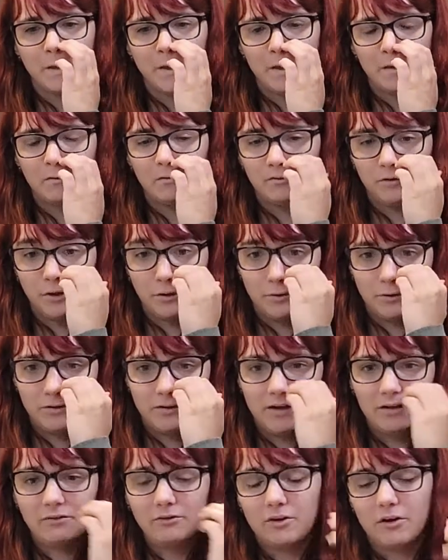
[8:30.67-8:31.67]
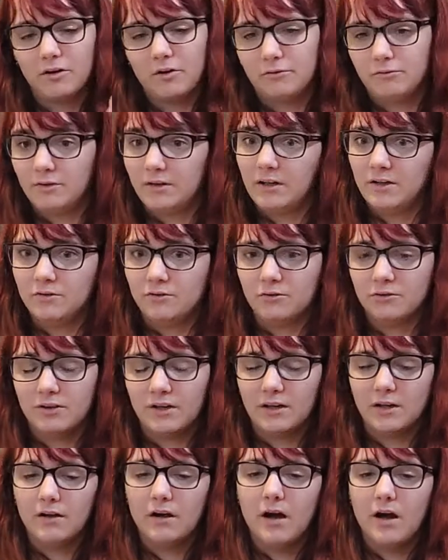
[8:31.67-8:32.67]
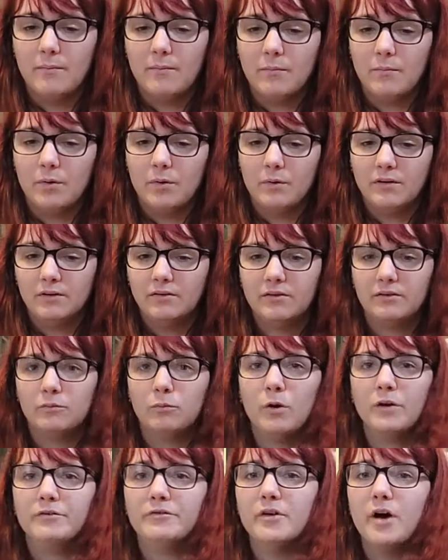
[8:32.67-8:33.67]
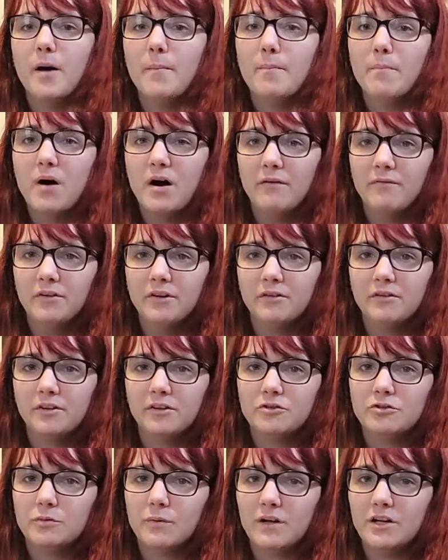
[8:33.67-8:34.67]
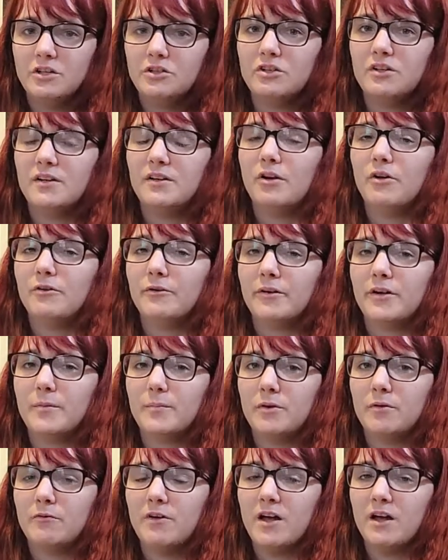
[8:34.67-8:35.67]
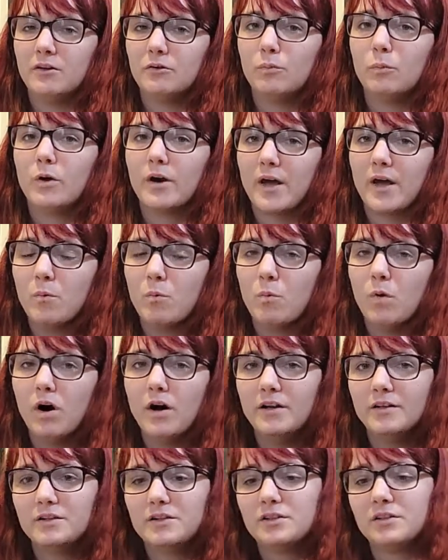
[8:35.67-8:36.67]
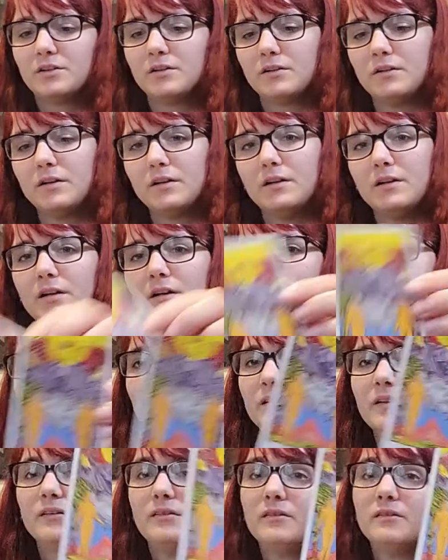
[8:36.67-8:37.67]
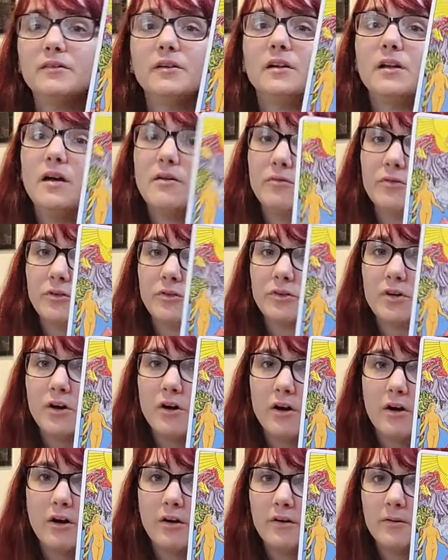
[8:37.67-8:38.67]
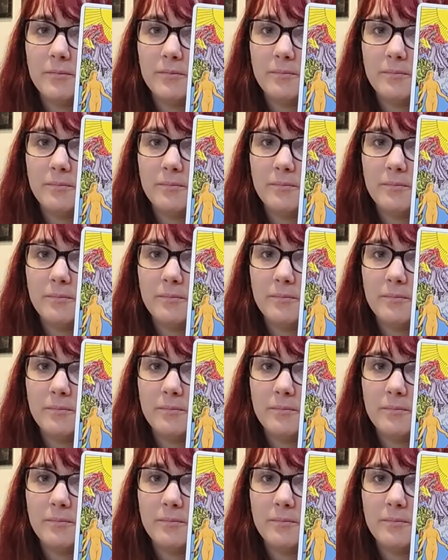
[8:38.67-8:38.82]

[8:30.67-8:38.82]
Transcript: So this next card is really interesting. This is what's above the situation. It also can be read as what I want. This is the Lover's card.